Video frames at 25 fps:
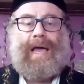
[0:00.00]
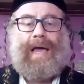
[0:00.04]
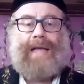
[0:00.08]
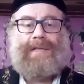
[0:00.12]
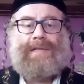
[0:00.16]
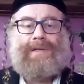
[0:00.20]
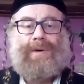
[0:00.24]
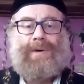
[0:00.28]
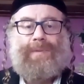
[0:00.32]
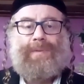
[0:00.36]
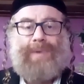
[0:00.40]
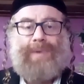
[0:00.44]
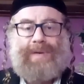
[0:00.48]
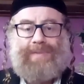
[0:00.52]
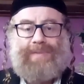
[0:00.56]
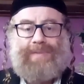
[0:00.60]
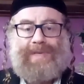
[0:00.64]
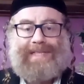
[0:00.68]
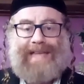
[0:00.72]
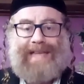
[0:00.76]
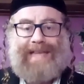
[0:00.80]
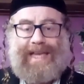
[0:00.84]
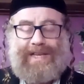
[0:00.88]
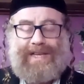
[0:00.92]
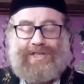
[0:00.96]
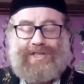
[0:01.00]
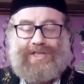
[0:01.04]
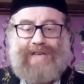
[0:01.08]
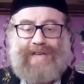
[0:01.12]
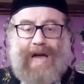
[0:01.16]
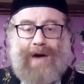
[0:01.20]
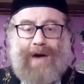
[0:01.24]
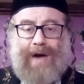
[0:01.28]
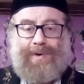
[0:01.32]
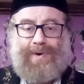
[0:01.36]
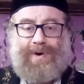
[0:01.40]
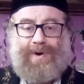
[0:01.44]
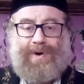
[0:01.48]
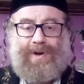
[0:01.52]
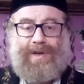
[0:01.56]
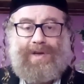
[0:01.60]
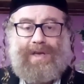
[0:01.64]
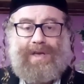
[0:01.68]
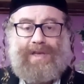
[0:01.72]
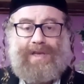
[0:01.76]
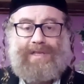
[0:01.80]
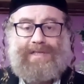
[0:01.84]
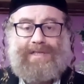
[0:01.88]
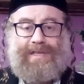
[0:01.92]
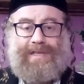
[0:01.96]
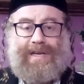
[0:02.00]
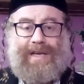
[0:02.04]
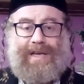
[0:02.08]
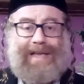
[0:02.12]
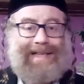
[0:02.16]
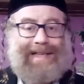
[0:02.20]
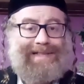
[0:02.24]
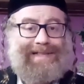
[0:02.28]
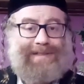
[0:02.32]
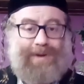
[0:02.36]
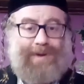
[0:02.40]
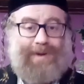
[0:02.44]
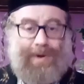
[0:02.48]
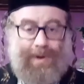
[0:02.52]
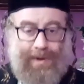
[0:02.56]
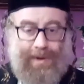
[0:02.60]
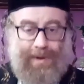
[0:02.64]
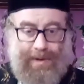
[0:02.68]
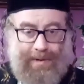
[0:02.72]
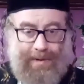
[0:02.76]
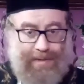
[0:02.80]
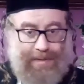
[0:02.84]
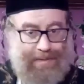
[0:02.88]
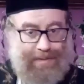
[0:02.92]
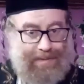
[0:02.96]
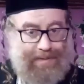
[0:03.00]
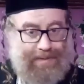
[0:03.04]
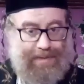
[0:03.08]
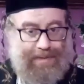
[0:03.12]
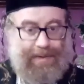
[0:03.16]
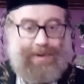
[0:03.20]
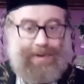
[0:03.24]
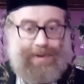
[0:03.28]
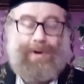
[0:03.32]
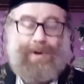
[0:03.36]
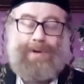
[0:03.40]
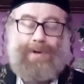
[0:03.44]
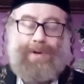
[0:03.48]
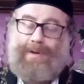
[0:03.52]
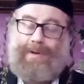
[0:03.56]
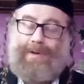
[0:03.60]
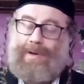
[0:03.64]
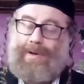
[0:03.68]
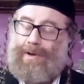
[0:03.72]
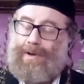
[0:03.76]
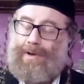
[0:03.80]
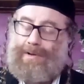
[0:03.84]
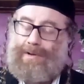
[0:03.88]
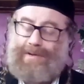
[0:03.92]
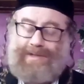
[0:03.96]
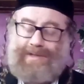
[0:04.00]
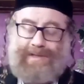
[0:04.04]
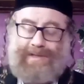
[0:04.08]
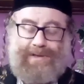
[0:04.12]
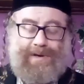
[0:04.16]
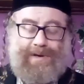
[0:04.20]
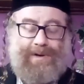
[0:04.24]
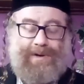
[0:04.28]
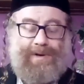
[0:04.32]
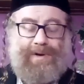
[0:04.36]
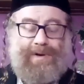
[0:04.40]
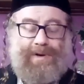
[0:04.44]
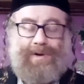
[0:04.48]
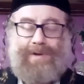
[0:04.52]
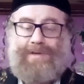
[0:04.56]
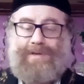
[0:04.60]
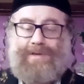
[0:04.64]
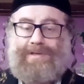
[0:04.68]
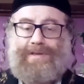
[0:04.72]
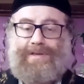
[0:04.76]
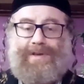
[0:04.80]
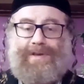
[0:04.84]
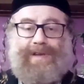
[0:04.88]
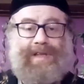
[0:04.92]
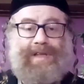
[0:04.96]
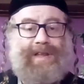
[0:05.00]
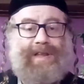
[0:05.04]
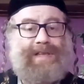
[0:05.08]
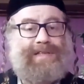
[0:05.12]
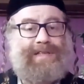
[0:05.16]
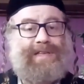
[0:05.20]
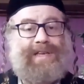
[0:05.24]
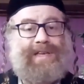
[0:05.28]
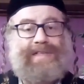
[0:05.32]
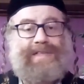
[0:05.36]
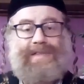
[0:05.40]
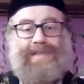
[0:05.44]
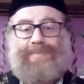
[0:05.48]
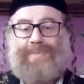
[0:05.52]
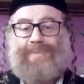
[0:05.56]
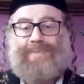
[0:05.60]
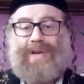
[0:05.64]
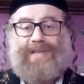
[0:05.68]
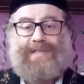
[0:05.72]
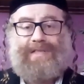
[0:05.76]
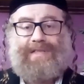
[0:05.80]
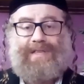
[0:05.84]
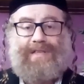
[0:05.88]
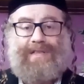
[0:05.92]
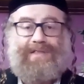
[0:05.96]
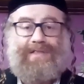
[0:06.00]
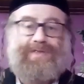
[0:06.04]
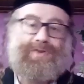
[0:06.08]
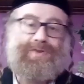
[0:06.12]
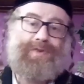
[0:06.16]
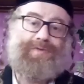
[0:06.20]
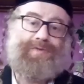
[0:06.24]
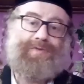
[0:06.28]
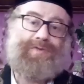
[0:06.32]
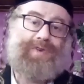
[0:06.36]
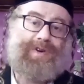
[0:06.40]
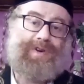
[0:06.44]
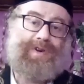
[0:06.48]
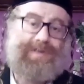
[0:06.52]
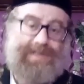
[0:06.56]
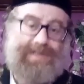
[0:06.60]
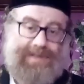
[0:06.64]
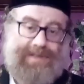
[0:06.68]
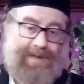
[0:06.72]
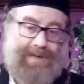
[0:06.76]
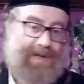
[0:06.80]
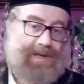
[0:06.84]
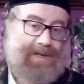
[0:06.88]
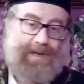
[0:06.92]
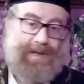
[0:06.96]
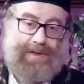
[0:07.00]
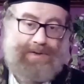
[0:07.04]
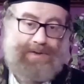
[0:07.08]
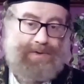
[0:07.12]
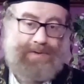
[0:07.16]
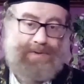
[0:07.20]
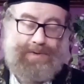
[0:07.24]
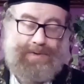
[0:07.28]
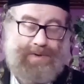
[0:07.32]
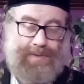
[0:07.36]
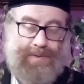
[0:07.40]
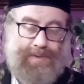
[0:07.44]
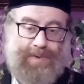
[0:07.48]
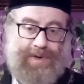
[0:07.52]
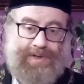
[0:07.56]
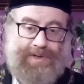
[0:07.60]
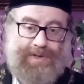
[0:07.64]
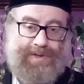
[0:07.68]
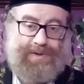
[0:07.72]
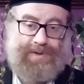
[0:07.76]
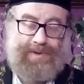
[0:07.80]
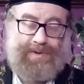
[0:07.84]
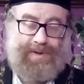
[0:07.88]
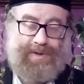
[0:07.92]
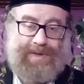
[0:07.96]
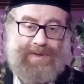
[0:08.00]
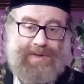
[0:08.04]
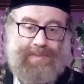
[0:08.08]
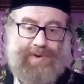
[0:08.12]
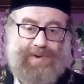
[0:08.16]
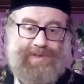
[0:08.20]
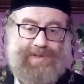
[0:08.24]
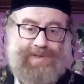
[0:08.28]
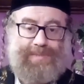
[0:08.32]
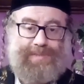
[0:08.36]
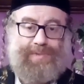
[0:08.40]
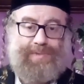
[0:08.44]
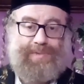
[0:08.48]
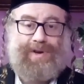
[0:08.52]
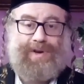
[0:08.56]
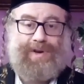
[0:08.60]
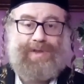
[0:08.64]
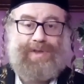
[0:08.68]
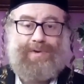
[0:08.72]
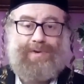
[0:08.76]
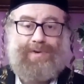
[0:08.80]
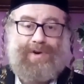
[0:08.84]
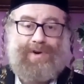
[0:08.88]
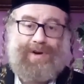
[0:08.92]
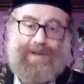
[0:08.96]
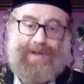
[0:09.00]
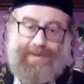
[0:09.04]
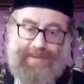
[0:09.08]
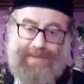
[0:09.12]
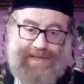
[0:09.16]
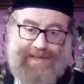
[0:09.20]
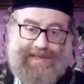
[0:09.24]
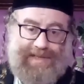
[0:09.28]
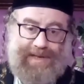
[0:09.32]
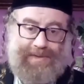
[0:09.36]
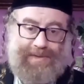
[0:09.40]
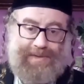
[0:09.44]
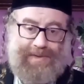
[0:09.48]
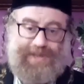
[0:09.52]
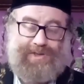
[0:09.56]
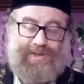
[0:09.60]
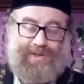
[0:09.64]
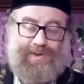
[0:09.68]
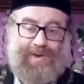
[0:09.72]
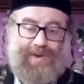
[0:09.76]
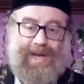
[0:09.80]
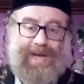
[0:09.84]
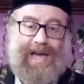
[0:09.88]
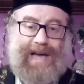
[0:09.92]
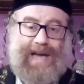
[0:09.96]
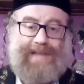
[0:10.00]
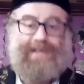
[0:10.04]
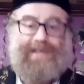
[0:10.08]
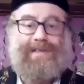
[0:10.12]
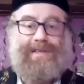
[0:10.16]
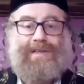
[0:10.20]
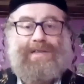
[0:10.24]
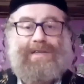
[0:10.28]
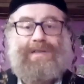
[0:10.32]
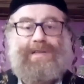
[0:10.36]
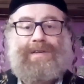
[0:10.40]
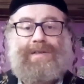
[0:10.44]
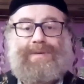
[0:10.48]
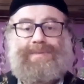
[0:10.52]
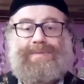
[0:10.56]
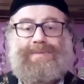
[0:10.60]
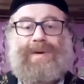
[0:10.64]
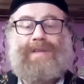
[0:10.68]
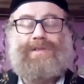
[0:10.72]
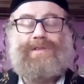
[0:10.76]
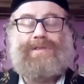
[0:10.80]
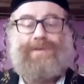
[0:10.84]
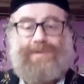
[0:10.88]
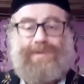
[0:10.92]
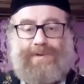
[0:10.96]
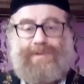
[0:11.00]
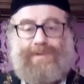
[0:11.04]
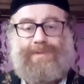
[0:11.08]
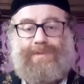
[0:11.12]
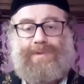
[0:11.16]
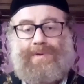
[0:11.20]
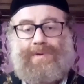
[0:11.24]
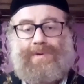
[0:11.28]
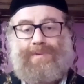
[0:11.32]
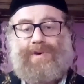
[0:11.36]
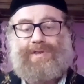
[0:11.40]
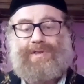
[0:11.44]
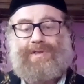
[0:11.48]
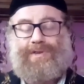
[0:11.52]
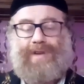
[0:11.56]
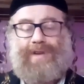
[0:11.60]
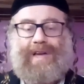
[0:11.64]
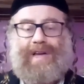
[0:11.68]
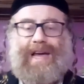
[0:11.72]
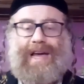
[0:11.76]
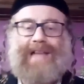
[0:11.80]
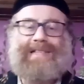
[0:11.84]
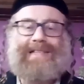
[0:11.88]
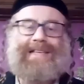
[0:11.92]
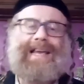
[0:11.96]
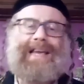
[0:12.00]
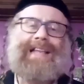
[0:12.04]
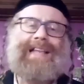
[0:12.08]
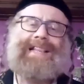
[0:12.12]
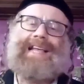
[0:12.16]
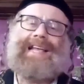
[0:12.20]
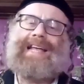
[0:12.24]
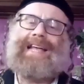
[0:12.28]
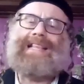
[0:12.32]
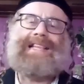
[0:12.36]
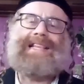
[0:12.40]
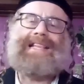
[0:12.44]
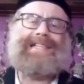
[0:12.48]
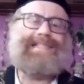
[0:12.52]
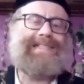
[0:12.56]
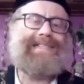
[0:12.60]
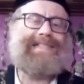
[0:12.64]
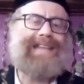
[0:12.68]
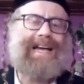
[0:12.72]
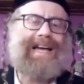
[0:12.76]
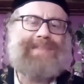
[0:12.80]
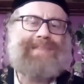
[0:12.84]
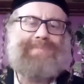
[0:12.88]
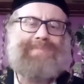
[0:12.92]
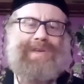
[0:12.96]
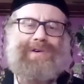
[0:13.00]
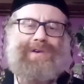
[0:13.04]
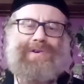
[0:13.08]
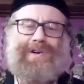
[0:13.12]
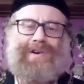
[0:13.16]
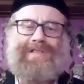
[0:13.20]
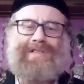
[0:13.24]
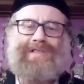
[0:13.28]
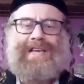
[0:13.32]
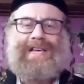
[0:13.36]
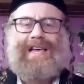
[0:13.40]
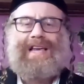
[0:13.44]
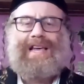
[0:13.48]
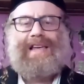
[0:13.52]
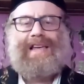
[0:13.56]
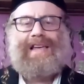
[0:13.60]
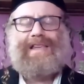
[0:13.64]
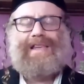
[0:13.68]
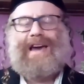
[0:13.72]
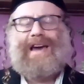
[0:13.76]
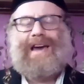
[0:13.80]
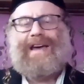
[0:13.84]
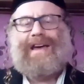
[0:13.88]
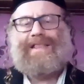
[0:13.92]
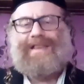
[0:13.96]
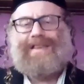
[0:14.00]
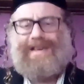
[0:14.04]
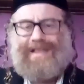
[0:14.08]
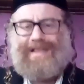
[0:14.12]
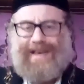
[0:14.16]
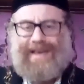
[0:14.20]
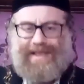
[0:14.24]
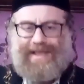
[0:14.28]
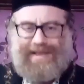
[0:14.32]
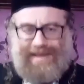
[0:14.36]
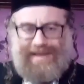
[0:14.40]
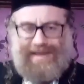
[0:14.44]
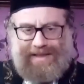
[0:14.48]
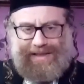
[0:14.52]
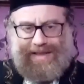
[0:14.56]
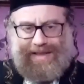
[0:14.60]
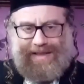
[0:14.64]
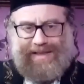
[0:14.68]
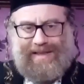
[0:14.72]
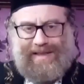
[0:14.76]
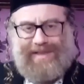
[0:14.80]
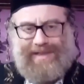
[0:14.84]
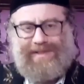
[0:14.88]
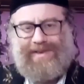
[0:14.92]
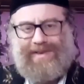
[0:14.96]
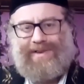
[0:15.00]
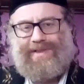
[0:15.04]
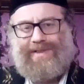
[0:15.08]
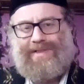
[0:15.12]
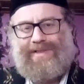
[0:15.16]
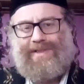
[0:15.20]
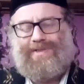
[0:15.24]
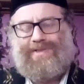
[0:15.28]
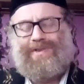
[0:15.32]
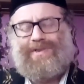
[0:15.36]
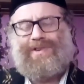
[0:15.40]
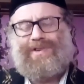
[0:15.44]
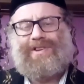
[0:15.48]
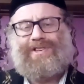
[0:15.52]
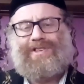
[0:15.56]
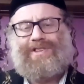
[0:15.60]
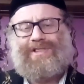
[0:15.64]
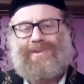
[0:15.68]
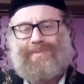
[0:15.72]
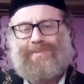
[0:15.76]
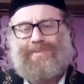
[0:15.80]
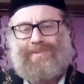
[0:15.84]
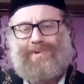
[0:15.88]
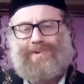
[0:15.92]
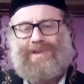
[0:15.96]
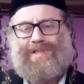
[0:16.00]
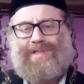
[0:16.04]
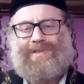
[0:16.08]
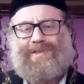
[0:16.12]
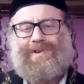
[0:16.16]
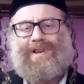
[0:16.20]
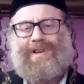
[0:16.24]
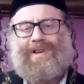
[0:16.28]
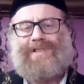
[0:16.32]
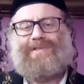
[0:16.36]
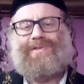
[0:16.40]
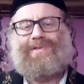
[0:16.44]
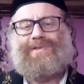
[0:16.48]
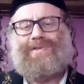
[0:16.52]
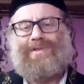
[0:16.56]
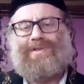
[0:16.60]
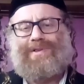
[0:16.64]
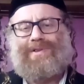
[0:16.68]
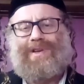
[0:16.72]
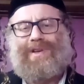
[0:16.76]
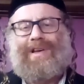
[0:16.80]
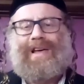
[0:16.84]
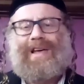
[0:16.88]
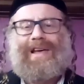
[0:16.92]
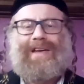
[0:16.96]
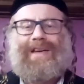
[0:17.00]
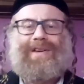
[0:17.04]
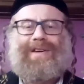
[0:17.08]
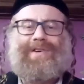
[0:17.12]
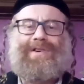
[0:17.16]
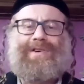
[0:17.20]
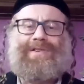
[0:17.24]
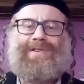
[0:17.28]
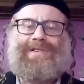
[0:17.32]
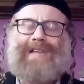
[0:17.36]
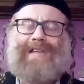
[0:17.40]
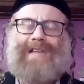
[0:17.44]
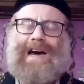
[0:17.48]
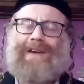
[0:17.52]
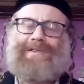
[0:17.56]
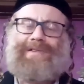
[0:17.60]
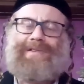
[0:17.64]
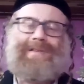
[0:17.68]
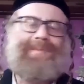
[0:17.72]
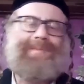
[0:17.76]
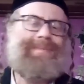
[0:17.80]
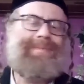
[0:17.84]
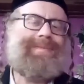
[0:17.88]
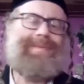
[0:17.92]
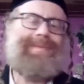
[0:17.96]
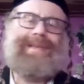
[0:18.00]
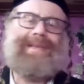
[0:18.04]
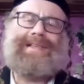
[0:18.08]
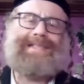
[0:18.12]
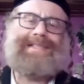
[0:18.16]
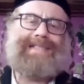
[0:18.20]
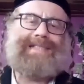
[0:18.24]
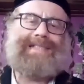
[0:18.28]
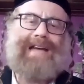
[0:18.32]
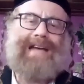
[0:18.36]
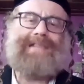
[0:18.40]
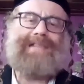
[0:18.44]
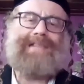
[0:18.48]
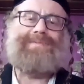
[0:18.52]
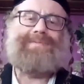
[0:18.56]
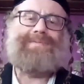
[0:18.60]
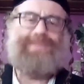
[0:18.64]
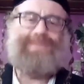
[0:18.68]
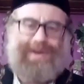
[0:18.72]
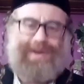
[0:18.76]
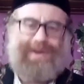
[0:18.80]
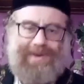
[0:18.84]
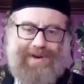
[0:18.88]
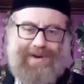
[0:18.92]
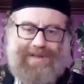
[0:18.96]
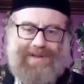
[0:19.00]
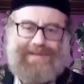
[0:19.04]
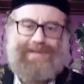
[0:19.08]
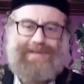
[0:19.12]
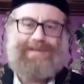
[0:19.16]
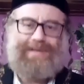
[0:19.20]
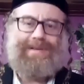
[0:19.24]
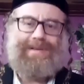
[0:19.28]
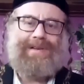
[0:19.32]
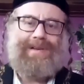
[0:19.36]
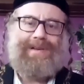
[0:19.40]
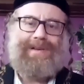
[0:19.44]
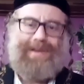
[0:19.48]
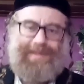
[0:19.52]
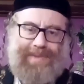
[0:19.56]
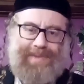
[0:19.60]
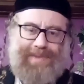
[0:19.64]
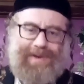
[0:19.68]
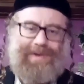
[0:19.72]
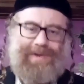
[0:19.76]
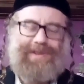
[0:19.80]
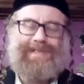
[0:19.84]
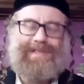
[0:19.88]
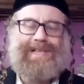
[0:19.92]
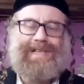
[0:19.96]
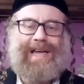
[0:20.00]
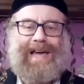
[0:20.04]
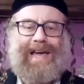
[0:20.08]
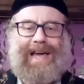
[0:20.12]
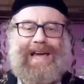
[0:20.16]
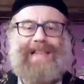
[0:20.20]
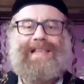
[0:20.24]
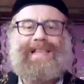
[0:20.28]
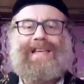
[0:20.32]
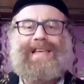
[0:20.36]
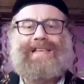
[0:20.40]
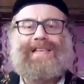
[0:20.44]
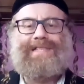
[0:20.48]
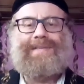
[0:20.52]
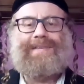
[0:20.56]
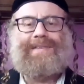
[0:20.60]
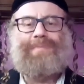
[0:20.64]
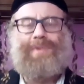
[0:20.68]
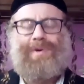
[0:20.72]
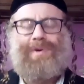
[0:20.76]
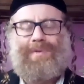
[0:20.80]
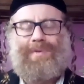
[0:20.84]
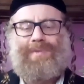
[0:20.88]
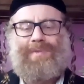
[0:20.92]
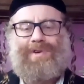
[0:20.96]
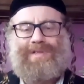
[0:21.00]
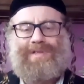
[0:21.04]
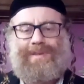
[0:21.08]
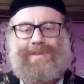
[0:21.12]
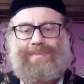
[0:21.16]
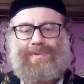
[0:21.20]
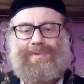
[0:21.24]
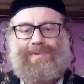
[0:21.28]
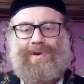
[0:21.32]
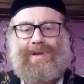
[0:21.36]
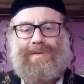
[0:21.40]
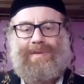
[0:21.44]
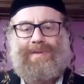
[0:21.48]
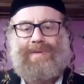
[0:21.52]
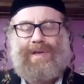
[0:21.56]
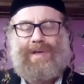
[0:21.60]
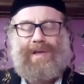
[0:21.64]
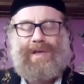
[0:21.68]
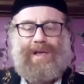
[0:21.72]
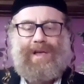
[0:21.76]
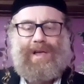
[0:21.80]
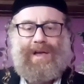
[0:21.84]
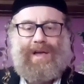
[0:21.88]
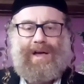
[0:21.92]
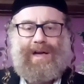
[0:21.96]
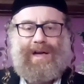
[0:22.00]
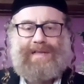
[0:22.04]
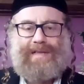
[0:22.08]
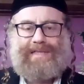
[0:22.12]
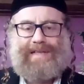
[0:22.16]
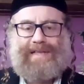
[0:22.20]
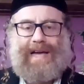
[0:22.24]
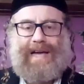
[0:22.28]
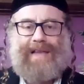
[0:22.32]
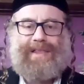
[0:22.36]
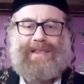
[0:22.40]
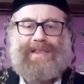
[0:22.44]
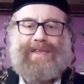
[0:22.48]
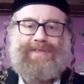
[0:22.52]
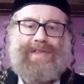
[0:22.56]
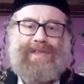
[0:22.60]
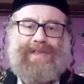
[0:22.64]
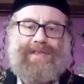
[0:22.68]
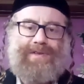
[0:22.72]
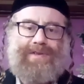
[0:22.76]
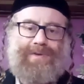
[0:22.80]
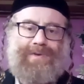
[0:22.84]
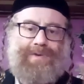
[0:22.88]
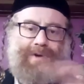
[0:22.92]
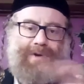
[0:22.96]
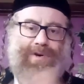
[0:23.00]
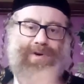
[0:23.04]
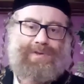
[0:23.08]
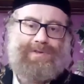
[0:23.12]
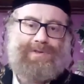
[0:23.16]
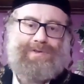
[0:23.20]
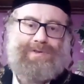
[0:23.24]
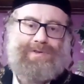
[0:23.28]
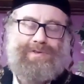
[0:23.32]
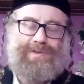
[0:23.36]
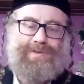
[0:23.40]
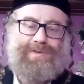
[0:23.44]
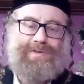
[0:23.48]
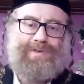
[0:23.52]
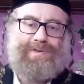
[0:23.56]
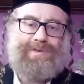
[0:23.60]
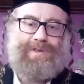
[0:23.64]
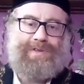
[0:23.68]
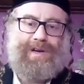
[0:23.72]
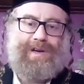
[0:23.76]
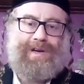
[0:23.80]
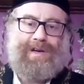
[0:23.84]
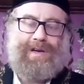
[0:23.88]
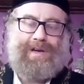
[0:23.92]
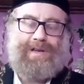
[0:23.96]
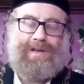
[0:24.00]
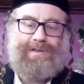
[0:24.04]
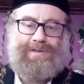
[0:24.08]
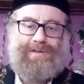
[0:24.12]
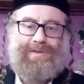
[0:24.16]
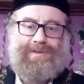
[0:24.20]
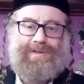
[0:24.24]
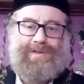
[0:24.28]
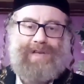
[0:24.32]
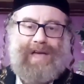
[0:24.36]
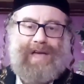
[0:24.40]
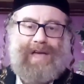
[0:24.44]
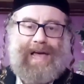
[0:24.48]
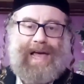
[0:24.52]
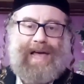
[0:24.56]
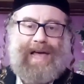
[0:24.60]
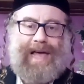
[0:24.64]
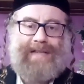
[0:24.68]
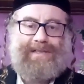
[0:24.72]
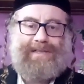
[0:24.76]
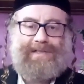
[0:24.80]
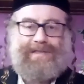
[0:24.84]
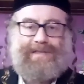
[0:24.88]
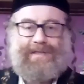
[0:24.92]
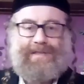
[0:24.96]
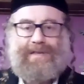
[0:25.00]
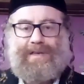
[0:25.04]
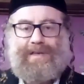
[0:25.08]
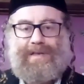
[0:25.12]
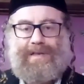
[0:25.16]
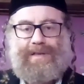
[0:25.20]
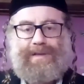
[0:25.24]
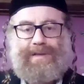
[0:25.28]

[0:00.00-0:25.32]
And when we take shower, is uh, it's all, all also also is is a precedence. So first you you wash your the most important organ with uh, which you had, right? You, you you wash your head, and and it's not because yeah the the the the the, the dirty shampoo is going to go down. And it's not because because the head is the more, most important uh, side, and then you go to to the to the hands,